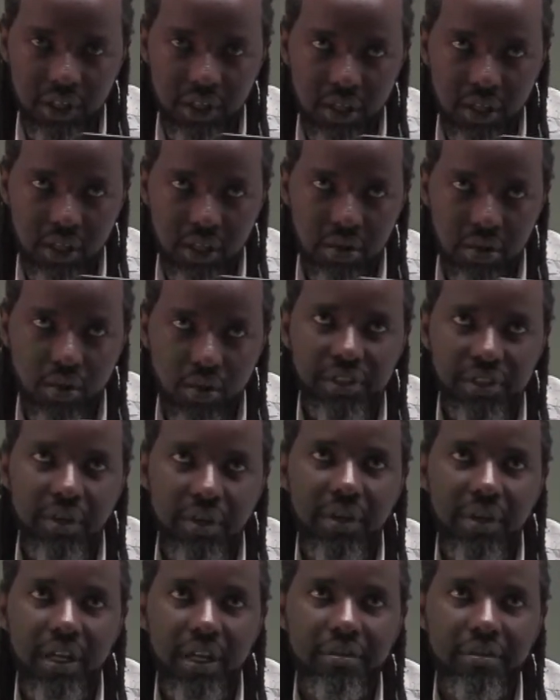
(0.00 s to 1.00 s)
Because I
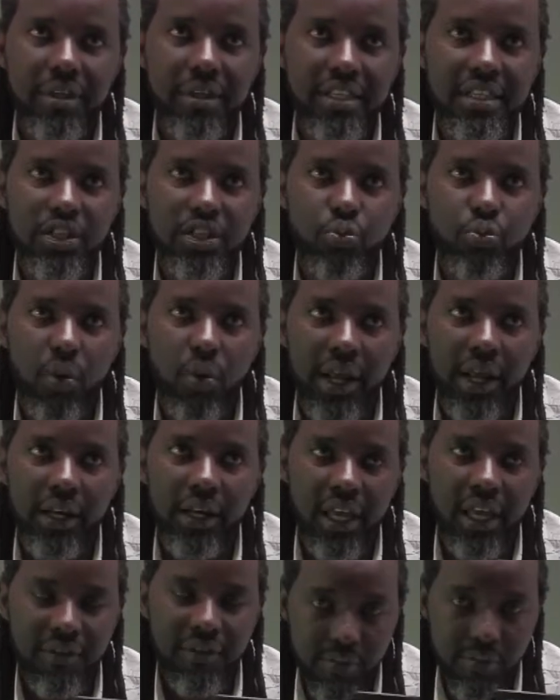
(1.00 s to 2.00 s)
believe in this world,
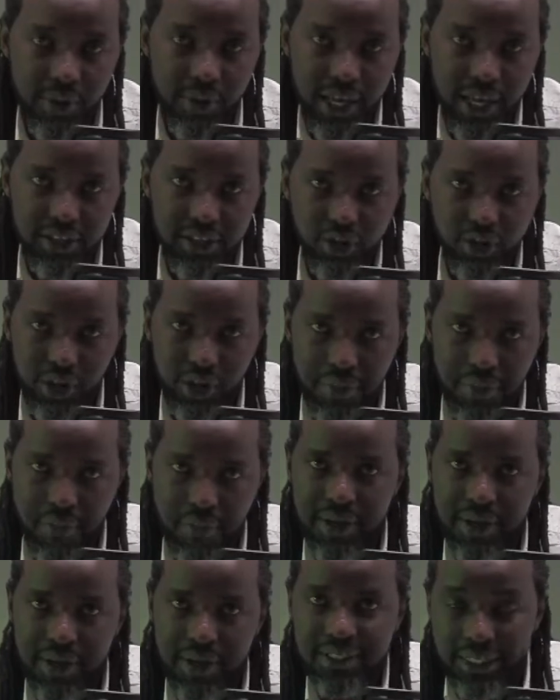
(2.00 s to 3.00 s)
everybody has got a purpose
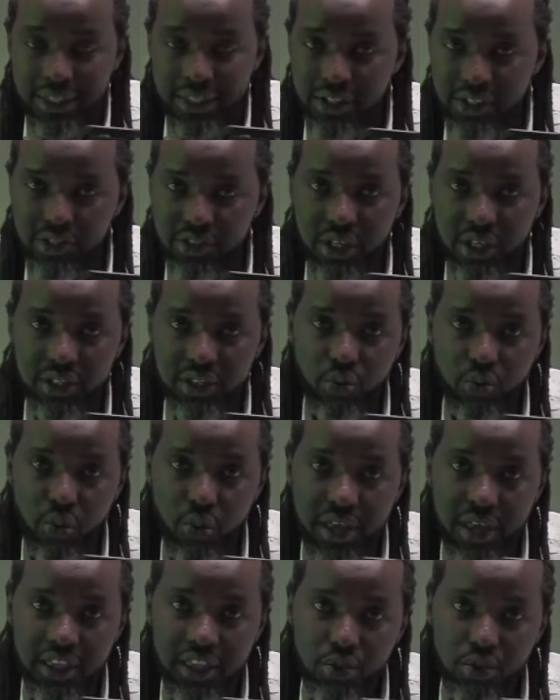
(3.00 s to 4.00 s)
and a reason as to why they
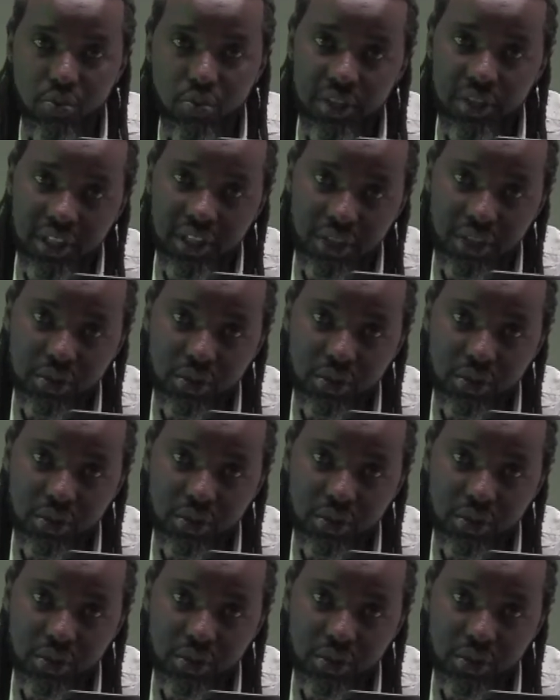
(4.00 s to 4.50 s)
do what they do,